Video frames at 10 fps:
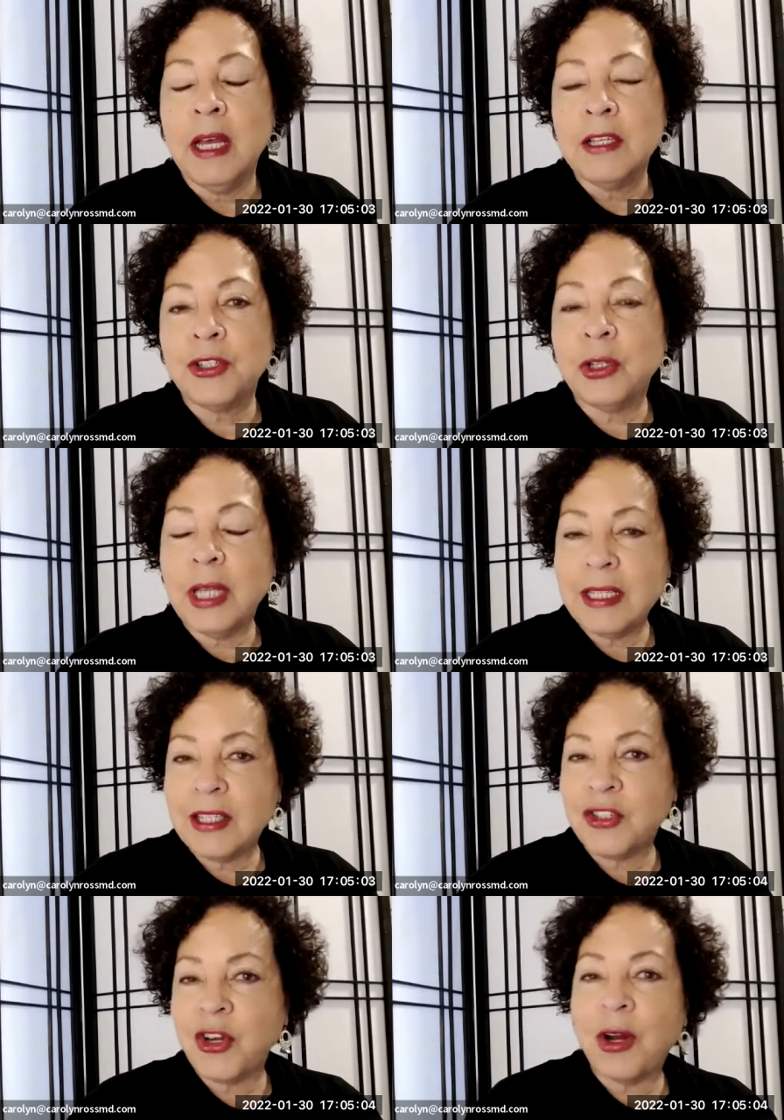So let's
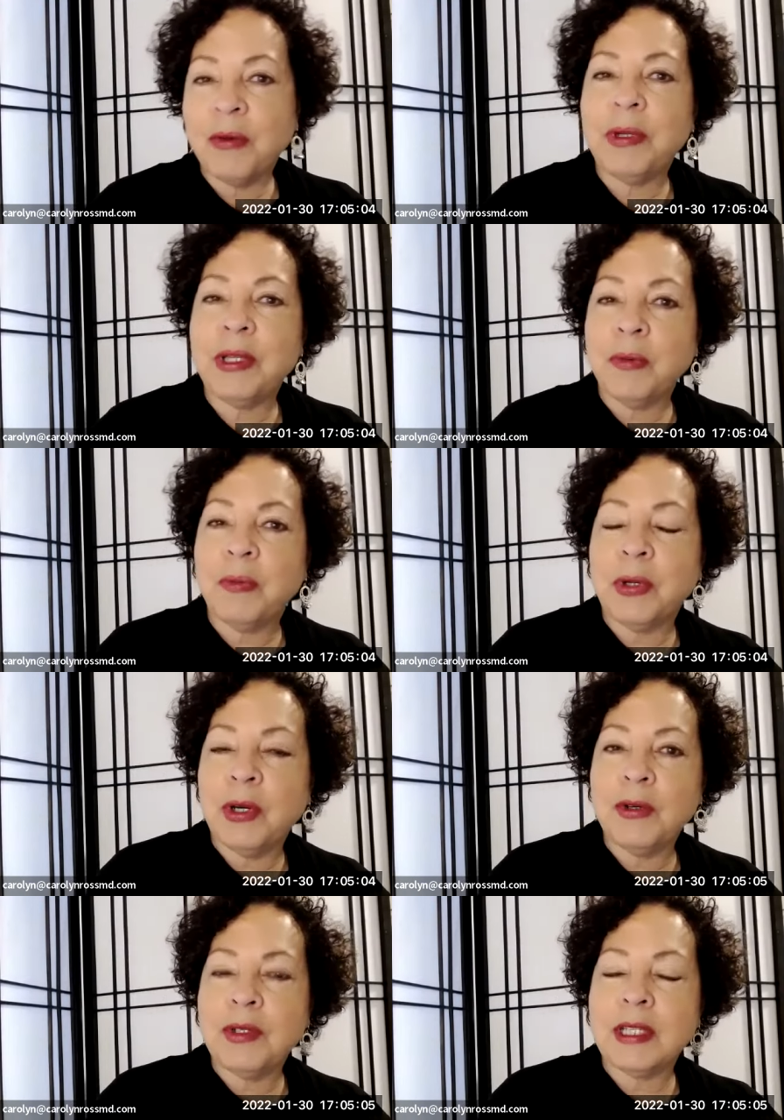start with the
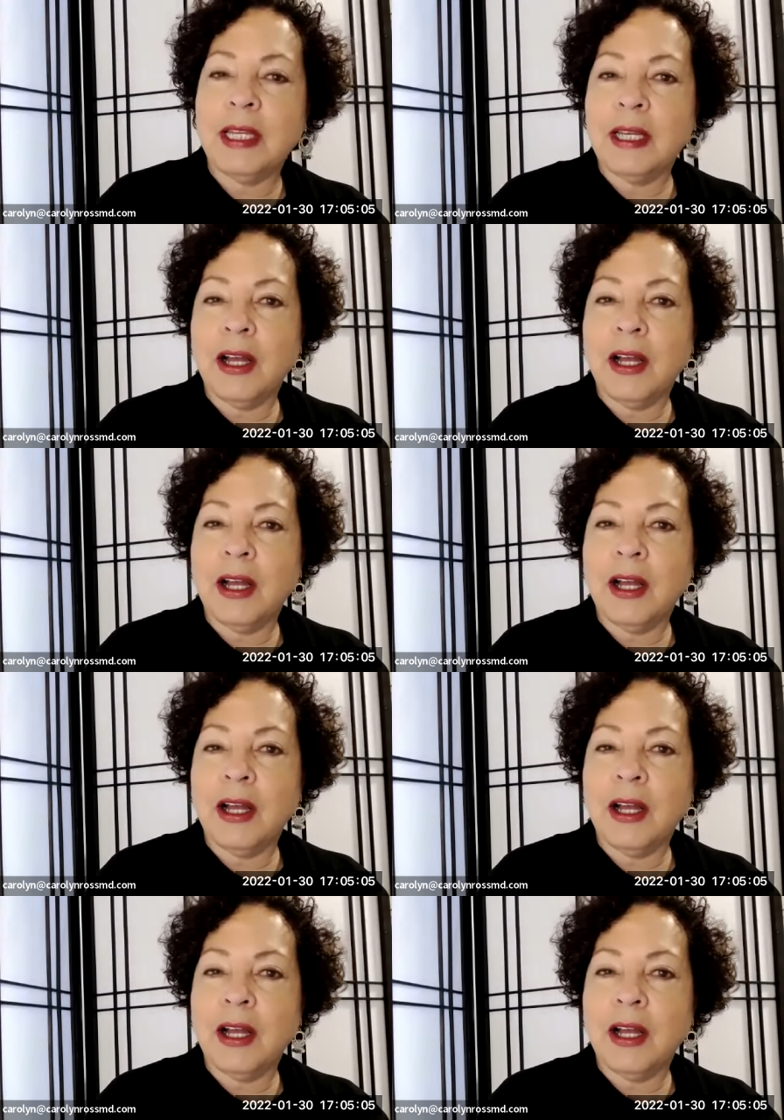pros and